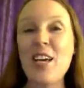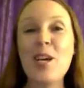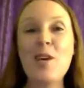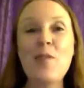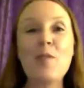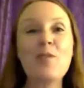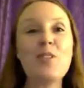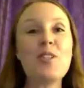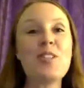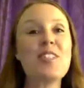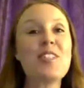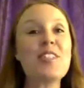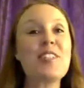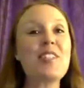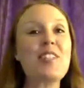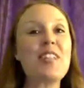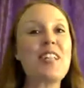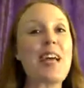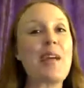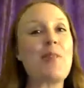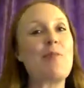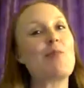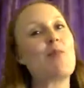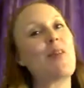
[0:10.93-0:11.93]
which is a little
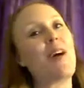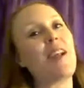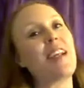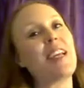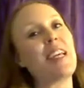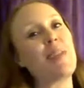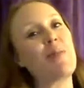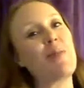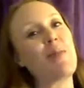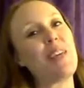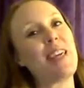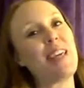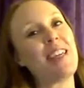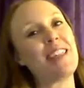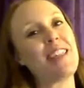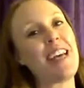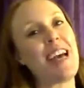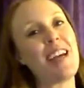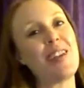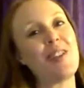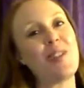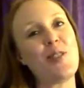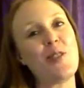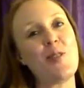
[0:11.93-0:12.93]
ironic because
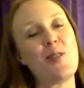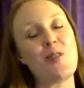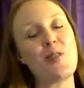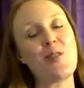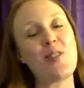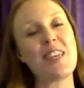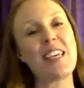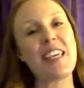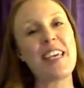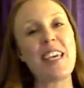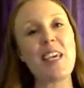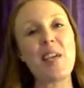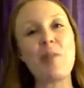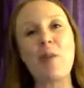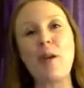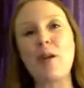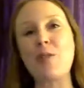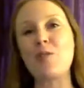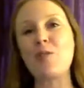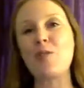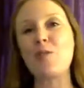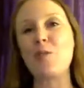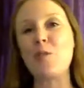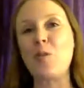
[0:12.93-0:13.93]
as you're thinking
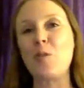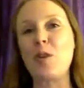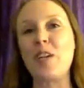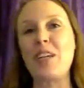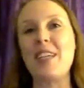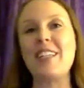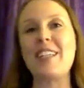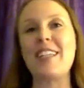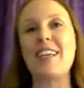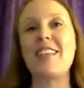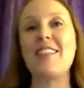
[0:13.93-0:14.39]
about stories,